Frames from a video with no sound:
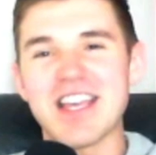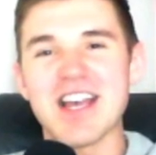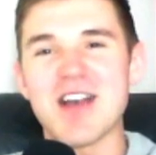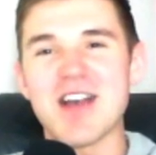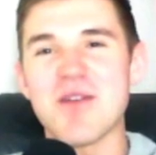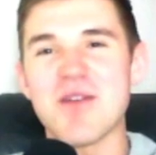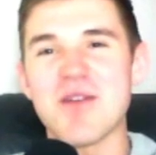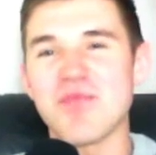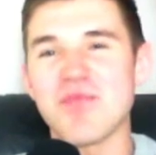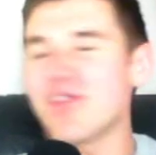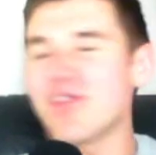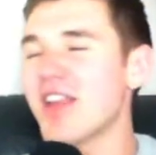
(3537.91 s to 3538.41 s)

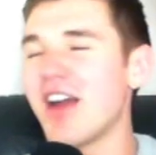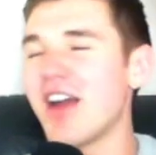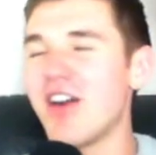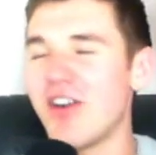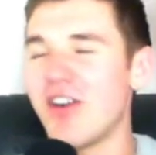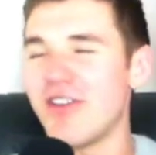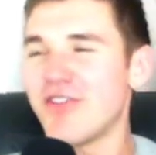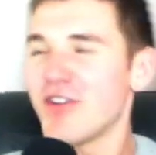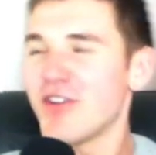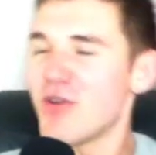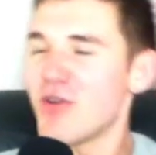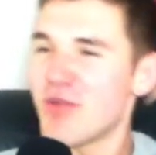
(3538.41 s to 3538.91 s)
I
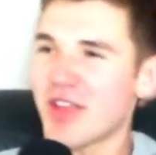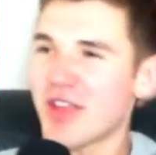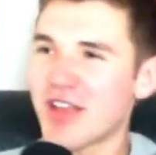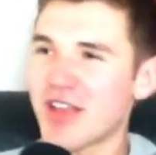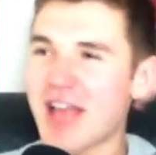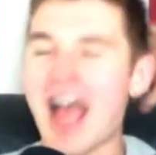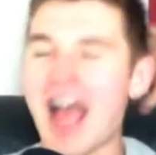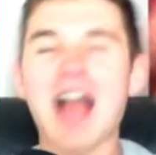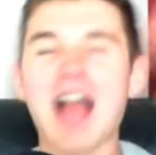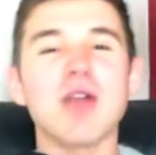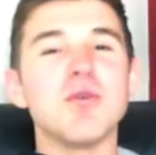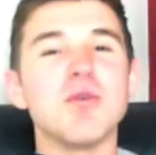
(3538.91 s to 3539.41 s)
forgot what
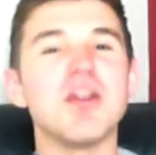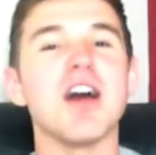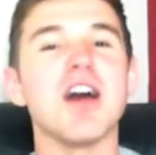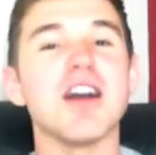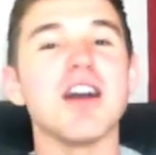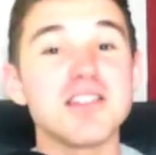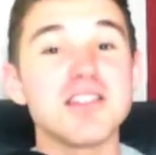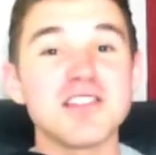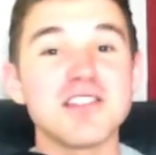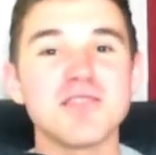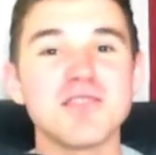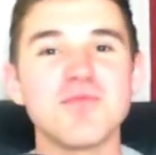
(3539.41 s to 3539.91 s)
the aqueducts.